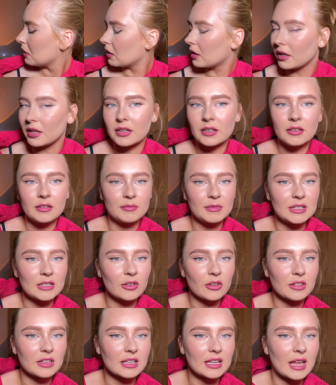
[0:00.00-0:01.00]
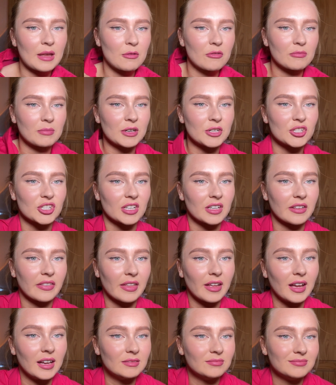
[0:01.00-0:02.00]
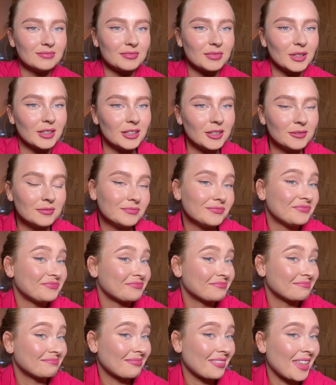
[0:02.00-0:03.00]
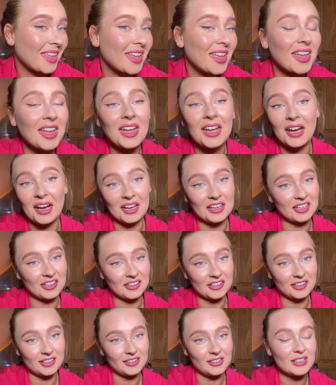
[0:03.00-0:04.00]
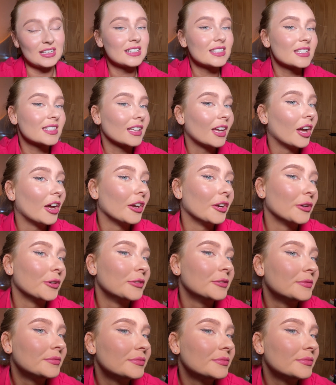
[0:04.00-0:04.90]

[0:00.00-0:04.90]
And I mean, nothing came off my shirt then, but I don't know. So